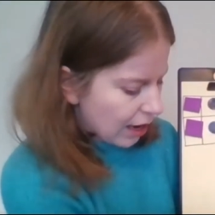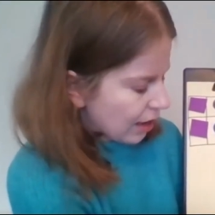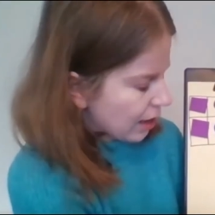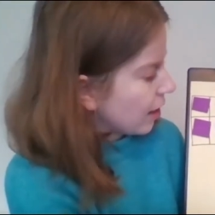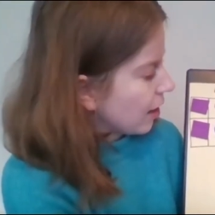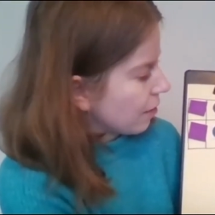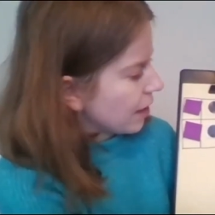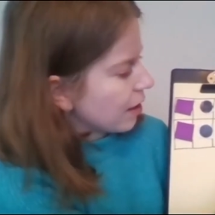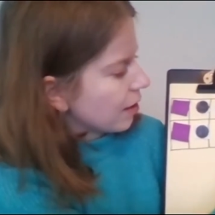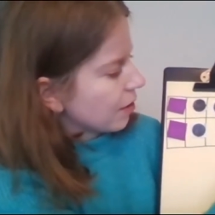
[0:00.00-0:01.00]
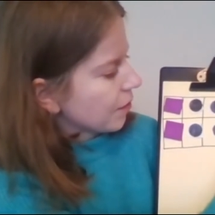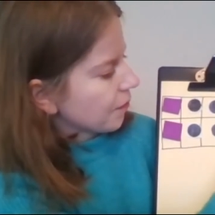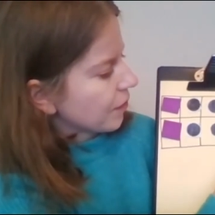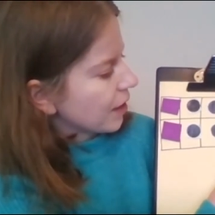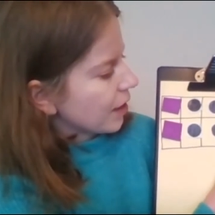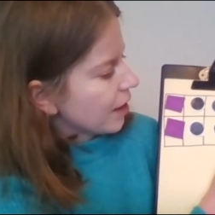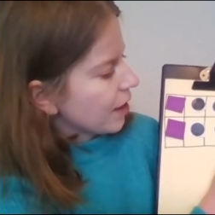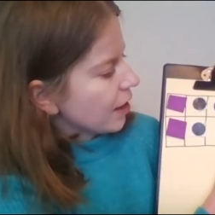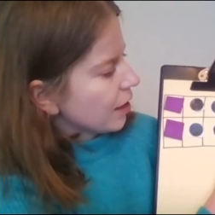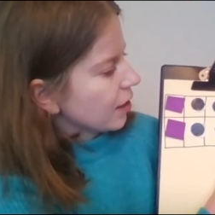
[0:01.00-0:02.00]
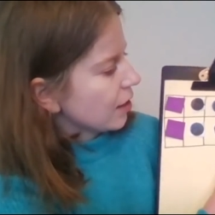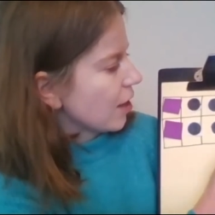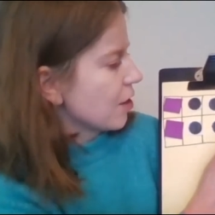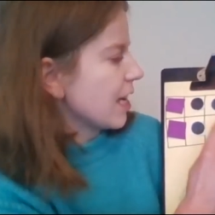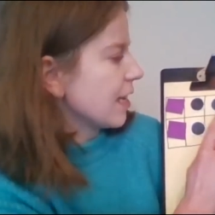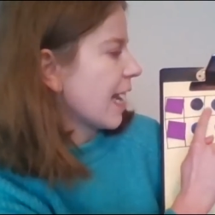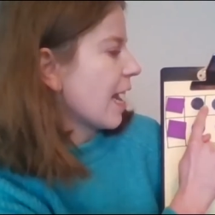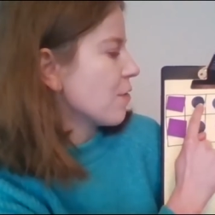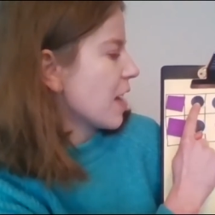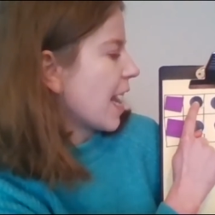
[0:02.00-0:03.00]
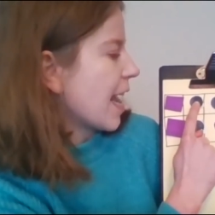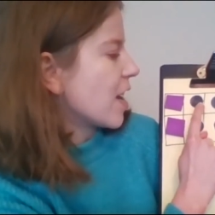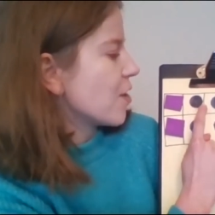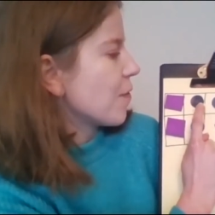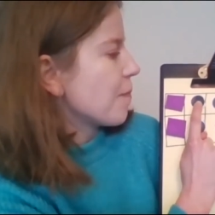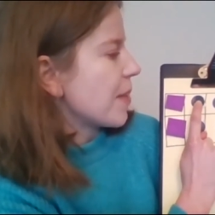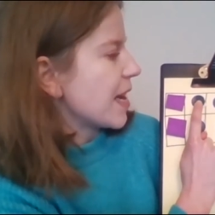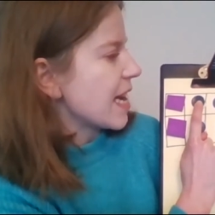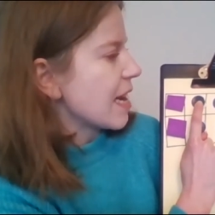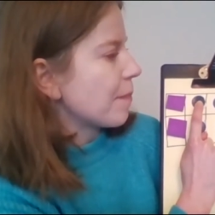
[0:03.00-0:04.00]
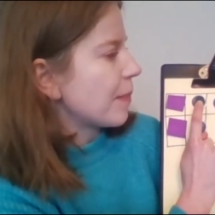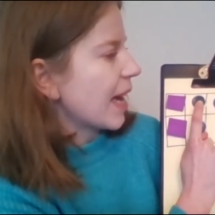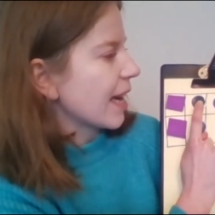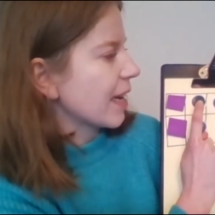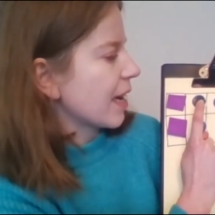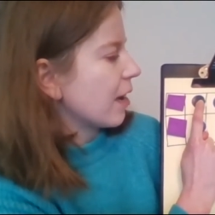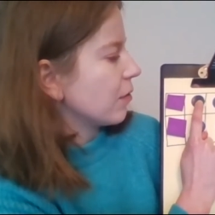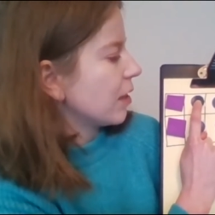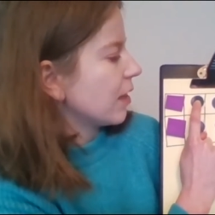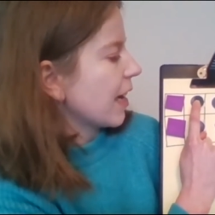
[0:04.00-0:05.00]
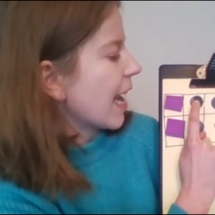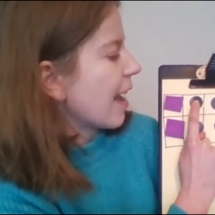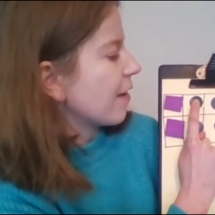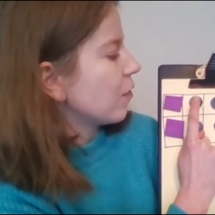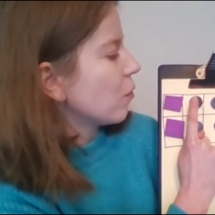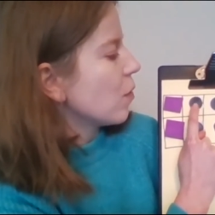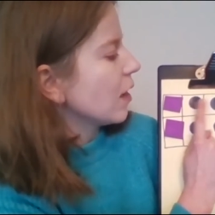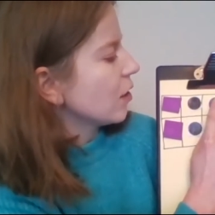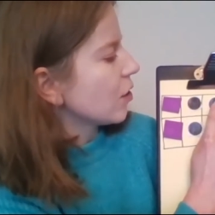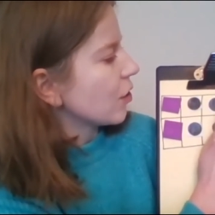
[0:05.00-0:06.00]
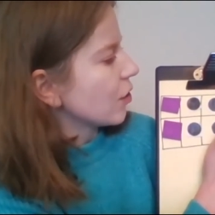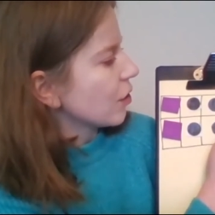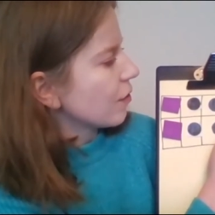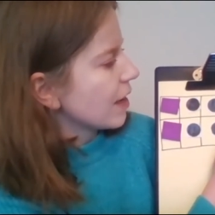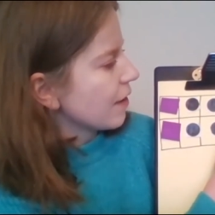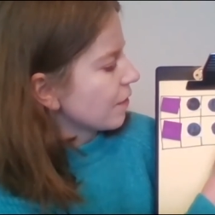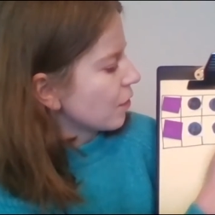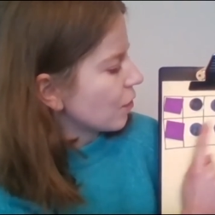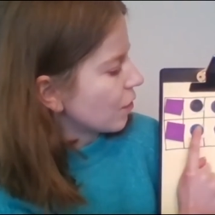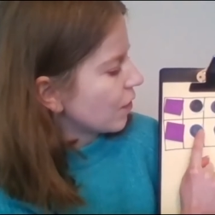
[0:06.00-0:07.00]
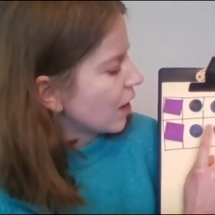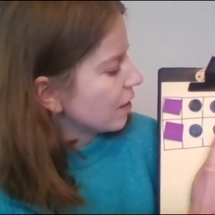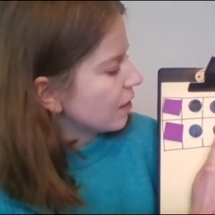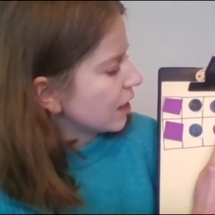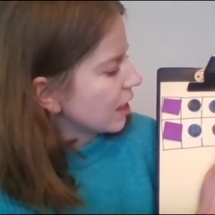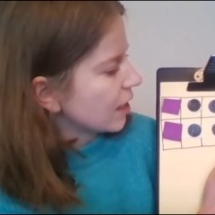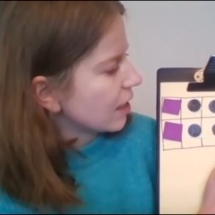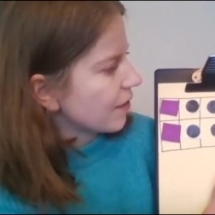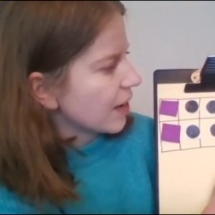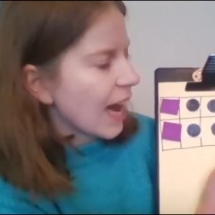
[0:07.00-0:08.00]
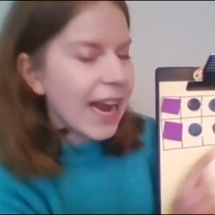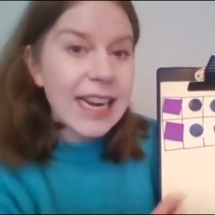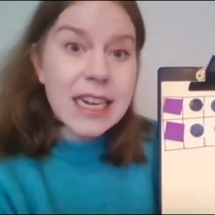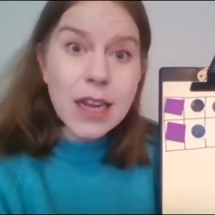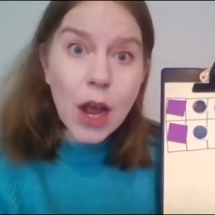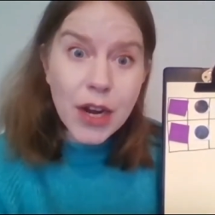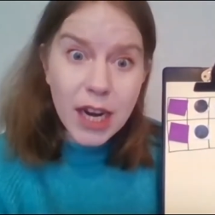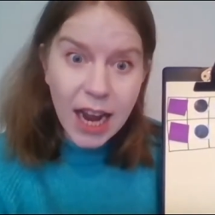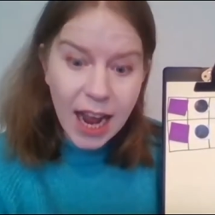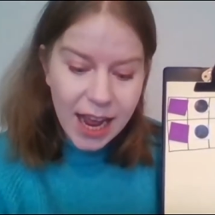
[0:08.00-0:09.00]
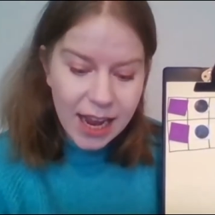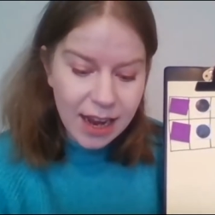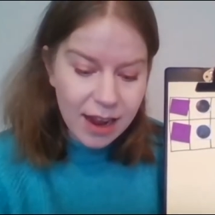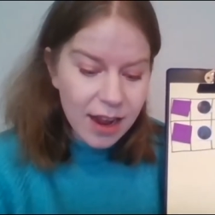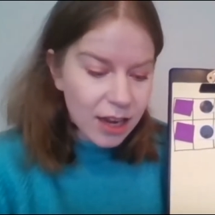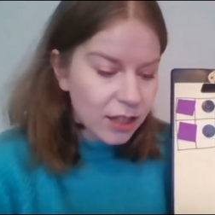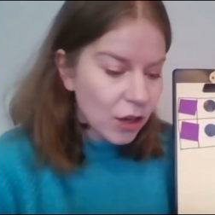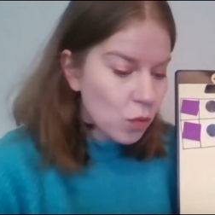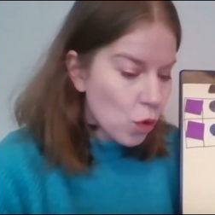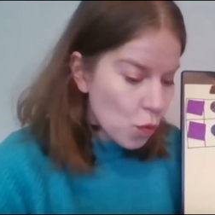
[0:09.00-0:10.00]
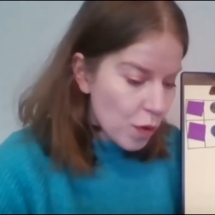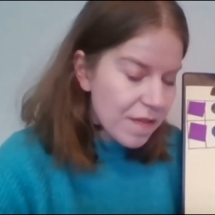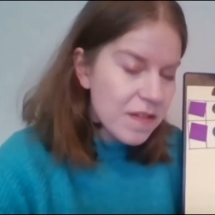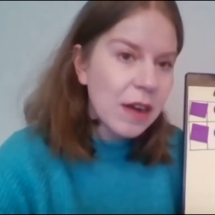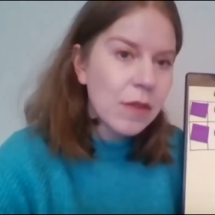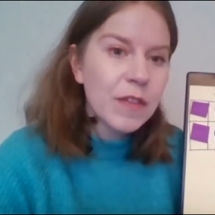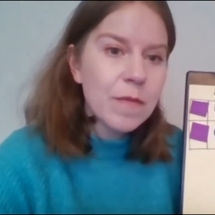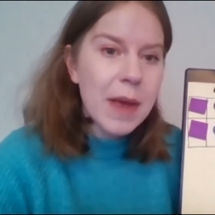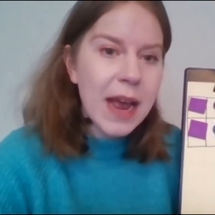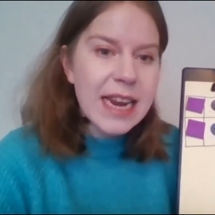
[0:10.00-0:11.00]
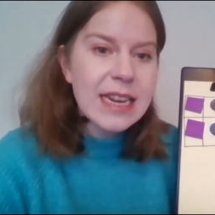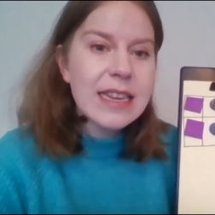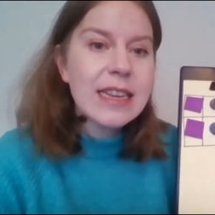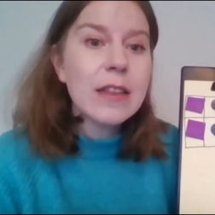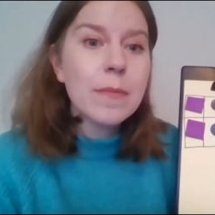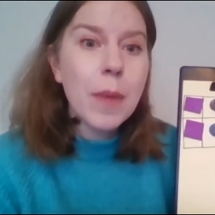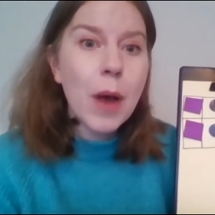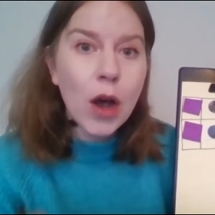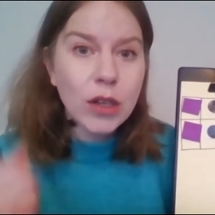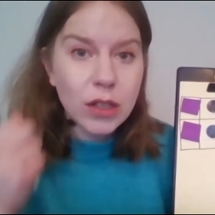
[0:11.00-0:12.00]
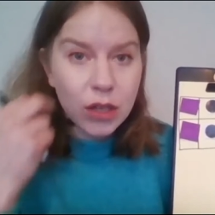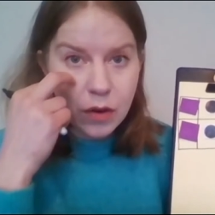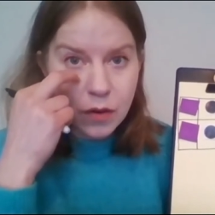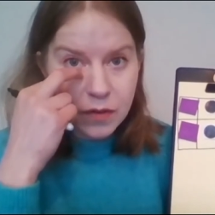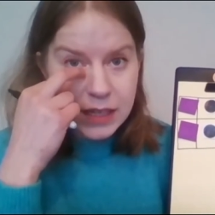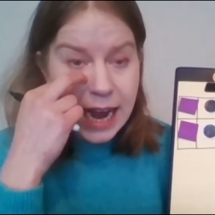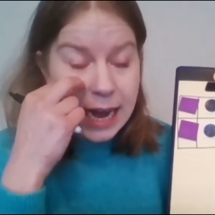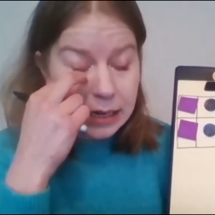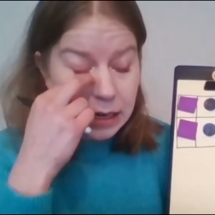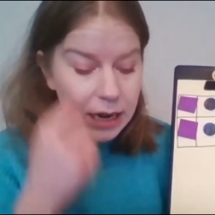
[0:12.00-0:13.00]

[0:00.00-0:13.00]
And here we are. So let's count how many black counters I have. 1, 2, 3, 4, 5, 6, 7, 8. Okay, so what we've done, we've made the parts of 10.